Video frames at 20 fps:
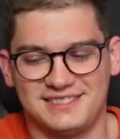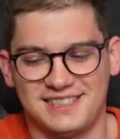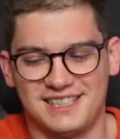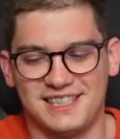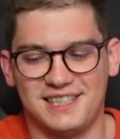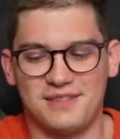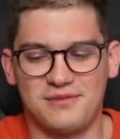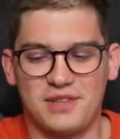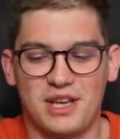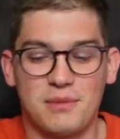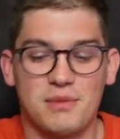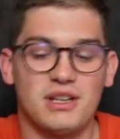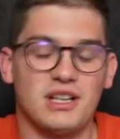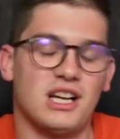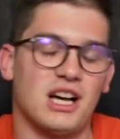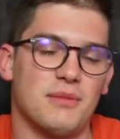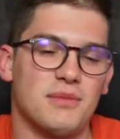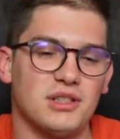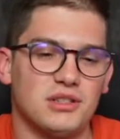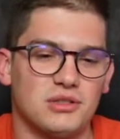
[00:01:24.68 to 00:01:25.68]
Yeah, I mean,
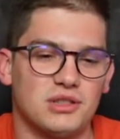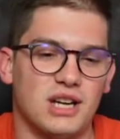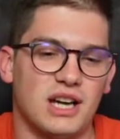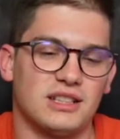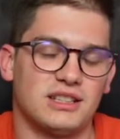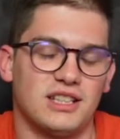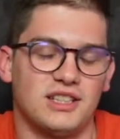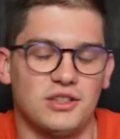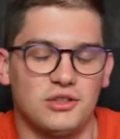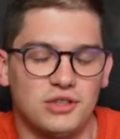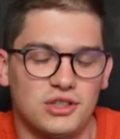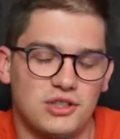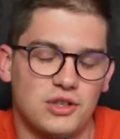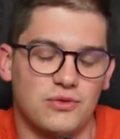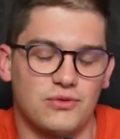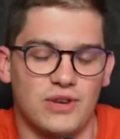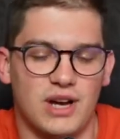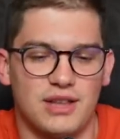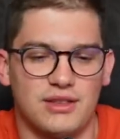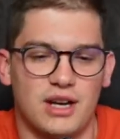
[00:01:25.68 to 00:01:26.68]
coming to that, I know that
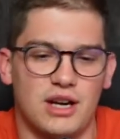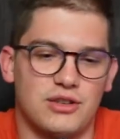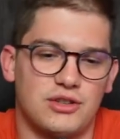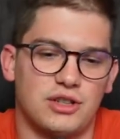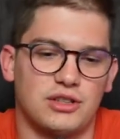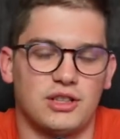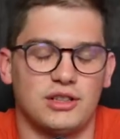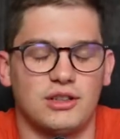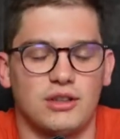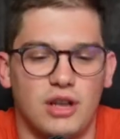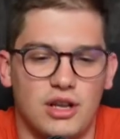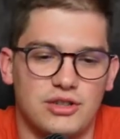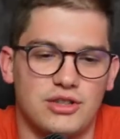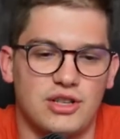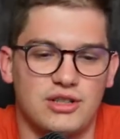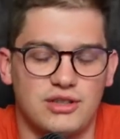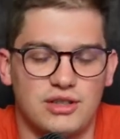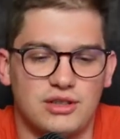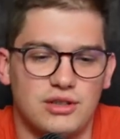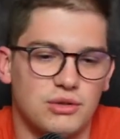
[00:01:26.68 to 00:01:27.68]
you've run Archer
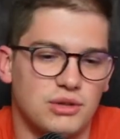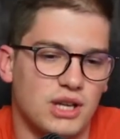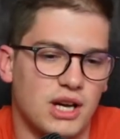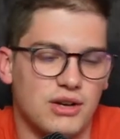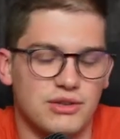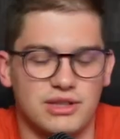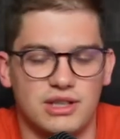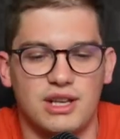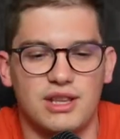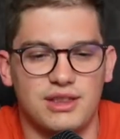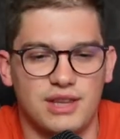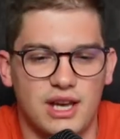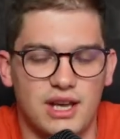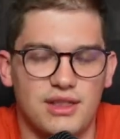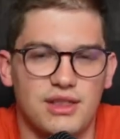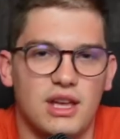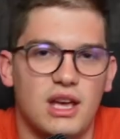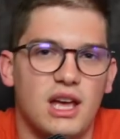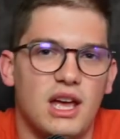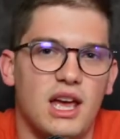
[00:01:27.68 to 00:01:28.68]
Technologies in
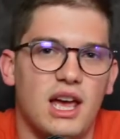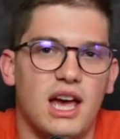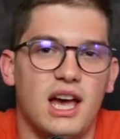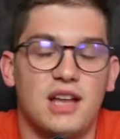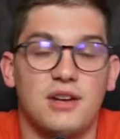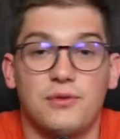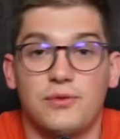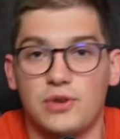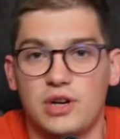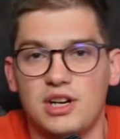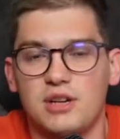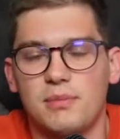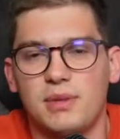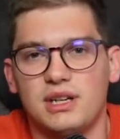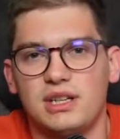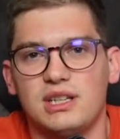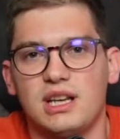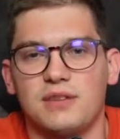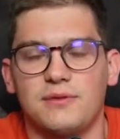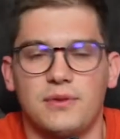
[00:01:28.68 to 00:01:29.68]
2010, and for
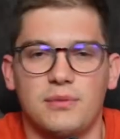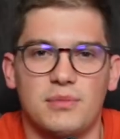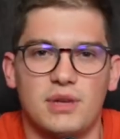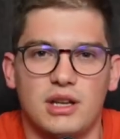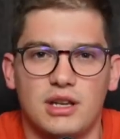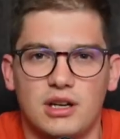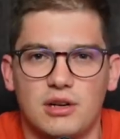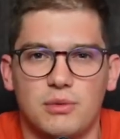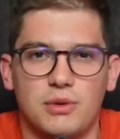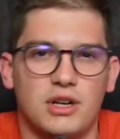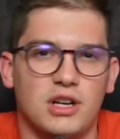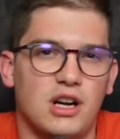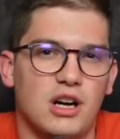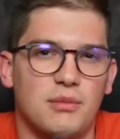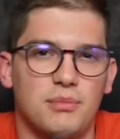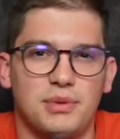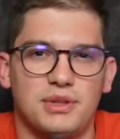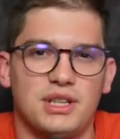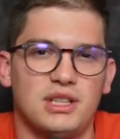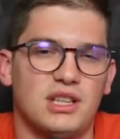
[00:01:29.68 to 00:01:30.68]
anybody not familiar with the
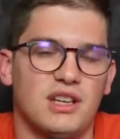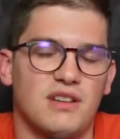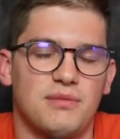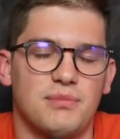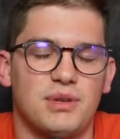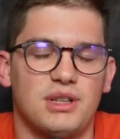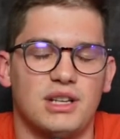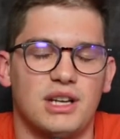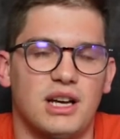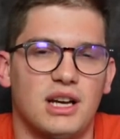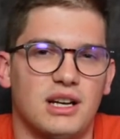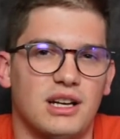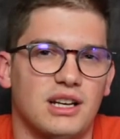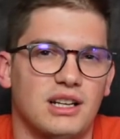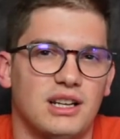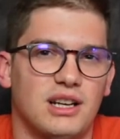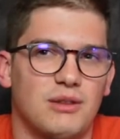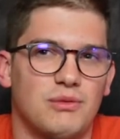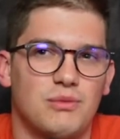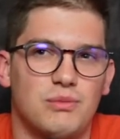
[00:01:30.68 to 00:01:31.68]
company, they've been
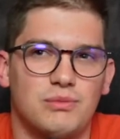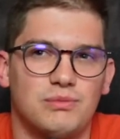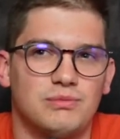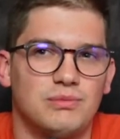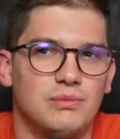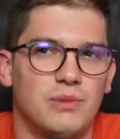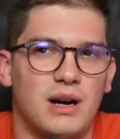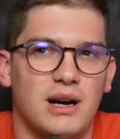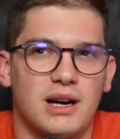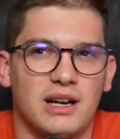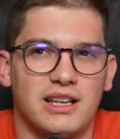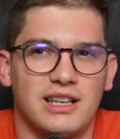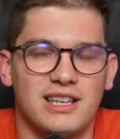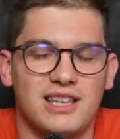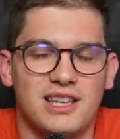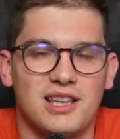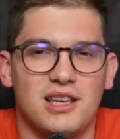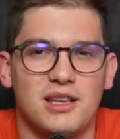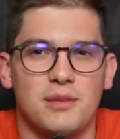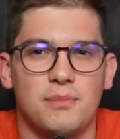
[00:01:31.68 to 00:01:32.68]
a
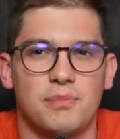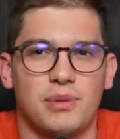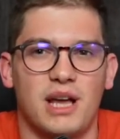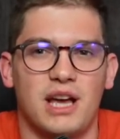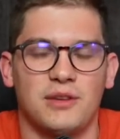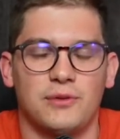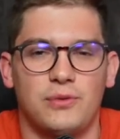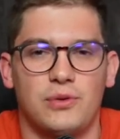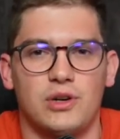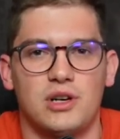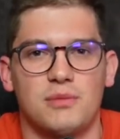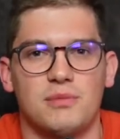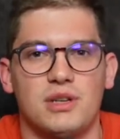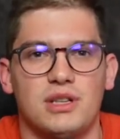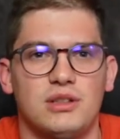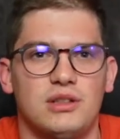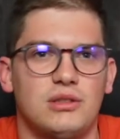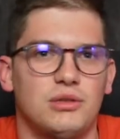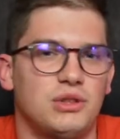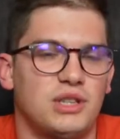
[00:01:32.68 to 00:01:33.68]
key platform
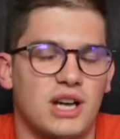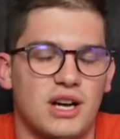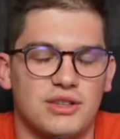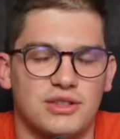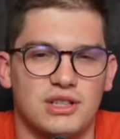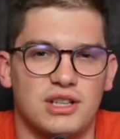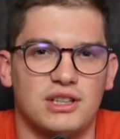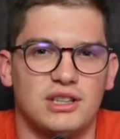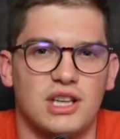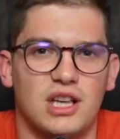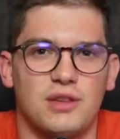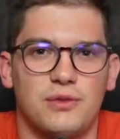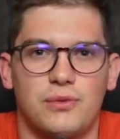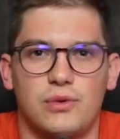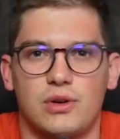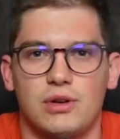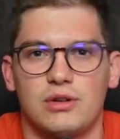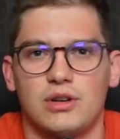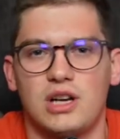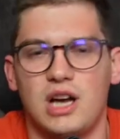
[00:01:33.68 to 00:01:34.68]
in 2010
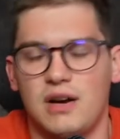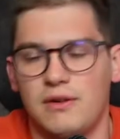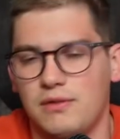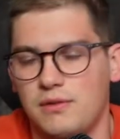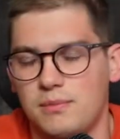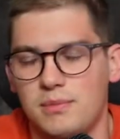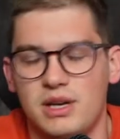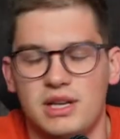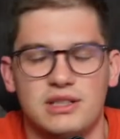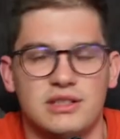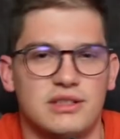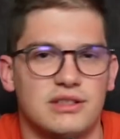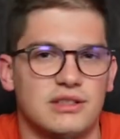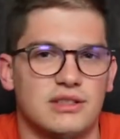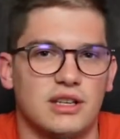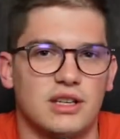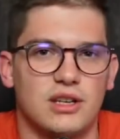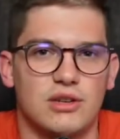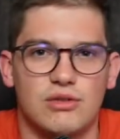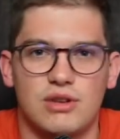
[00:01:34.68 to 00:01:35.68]
for government,
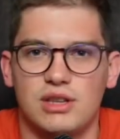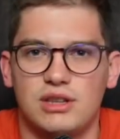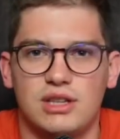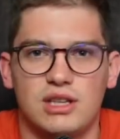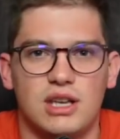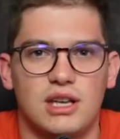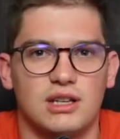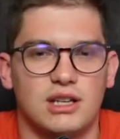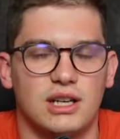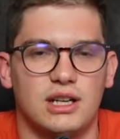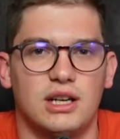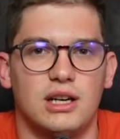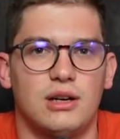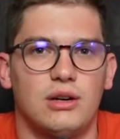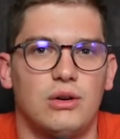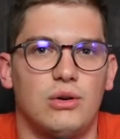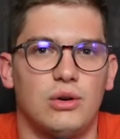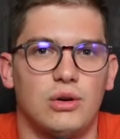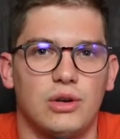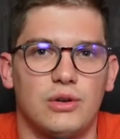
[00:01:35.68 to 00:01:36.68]
security, and
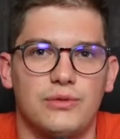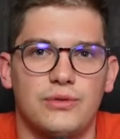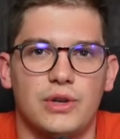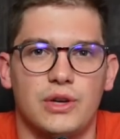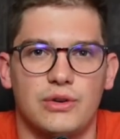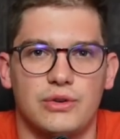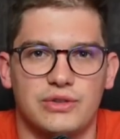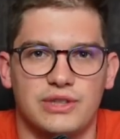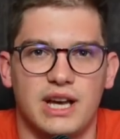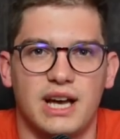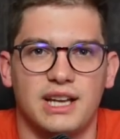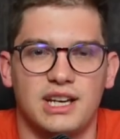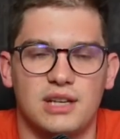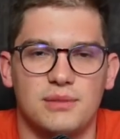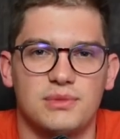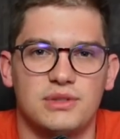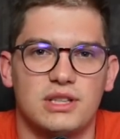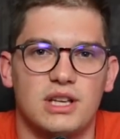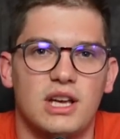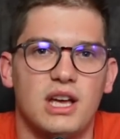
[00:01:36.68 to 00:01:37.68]
all of those
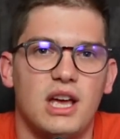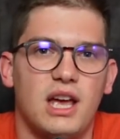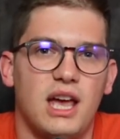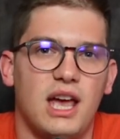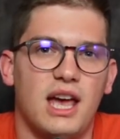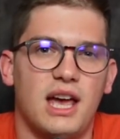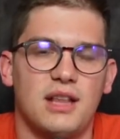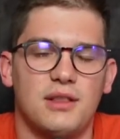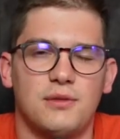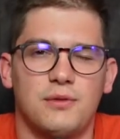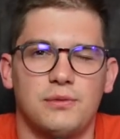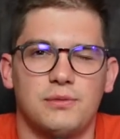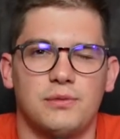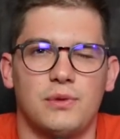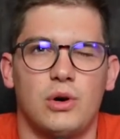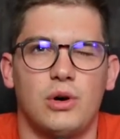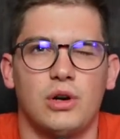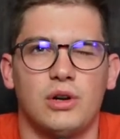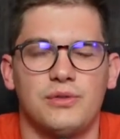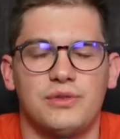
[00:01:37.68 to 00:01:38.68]
items, and
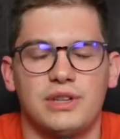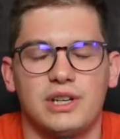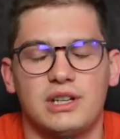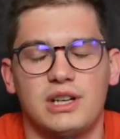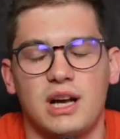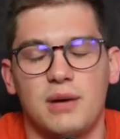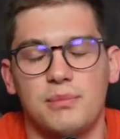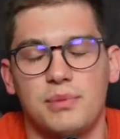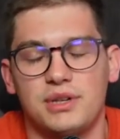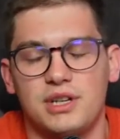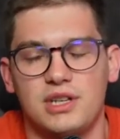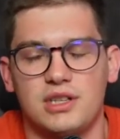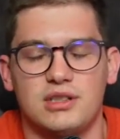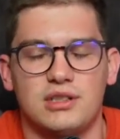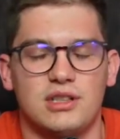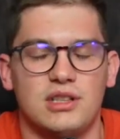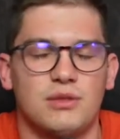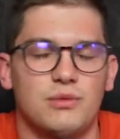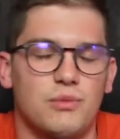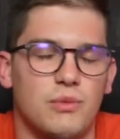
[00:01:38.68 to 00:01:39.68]
all of the
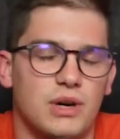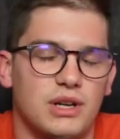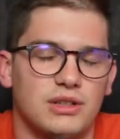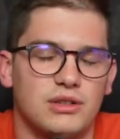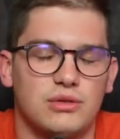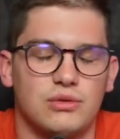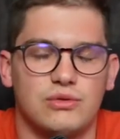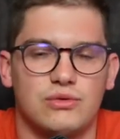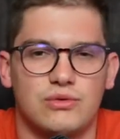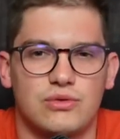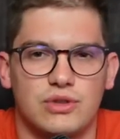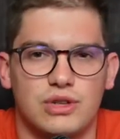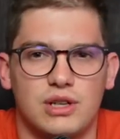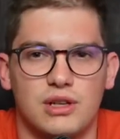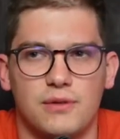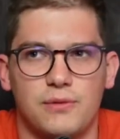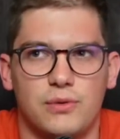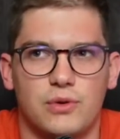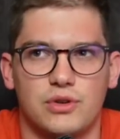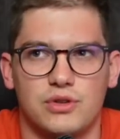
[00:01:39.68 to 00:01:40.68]
companies in 1 to
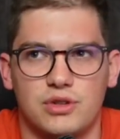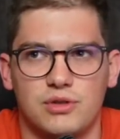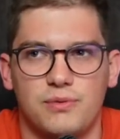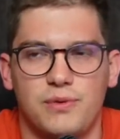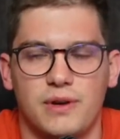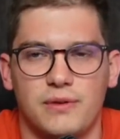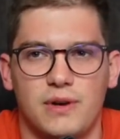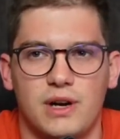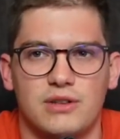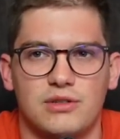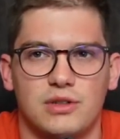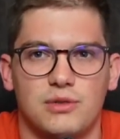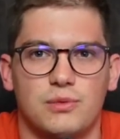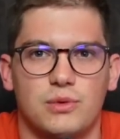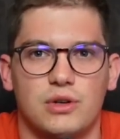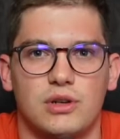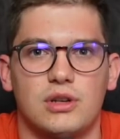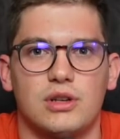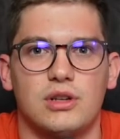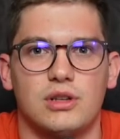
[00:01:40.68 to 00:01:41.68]
3 Fortune 500
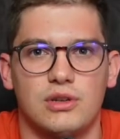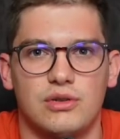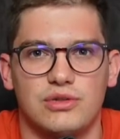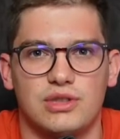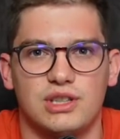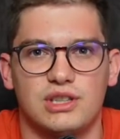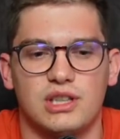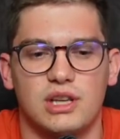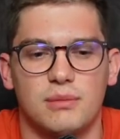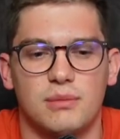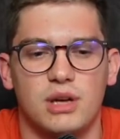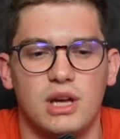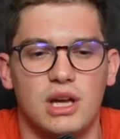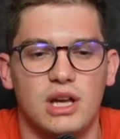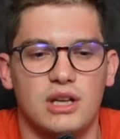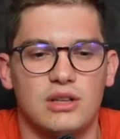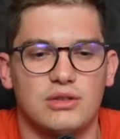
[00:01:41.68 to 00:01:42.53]
were using them.